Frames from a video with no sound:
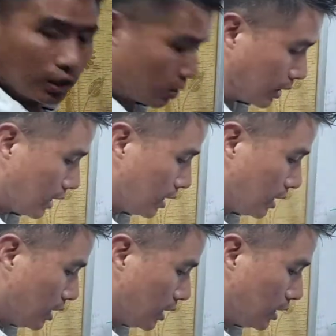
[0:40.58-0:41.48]
okay.
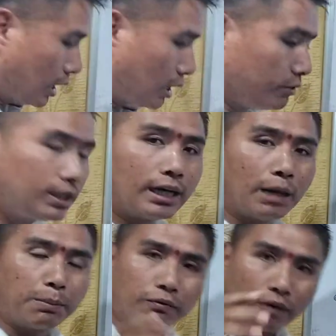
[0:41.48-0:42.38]
Now with the
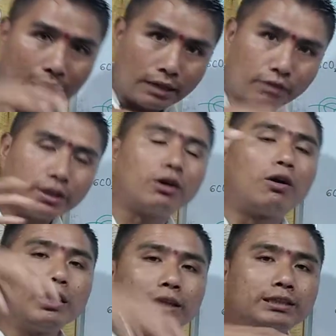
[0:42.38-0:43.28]
help of light, when
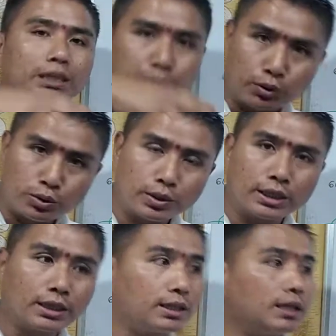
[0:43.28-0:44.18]
all things are put
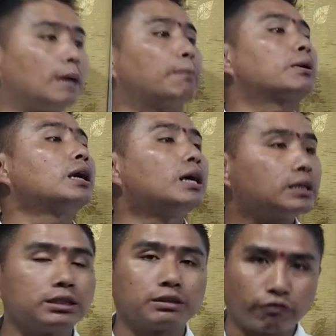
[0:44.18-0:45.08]
together, then a product
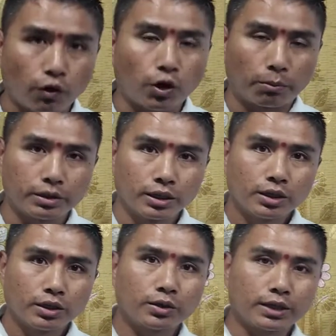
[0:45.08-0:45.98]
is formed,
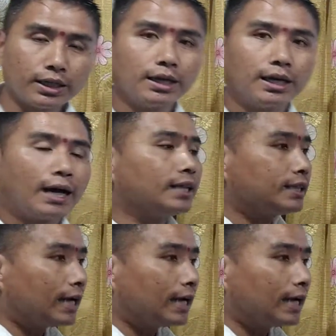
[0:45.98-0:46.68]
okay, and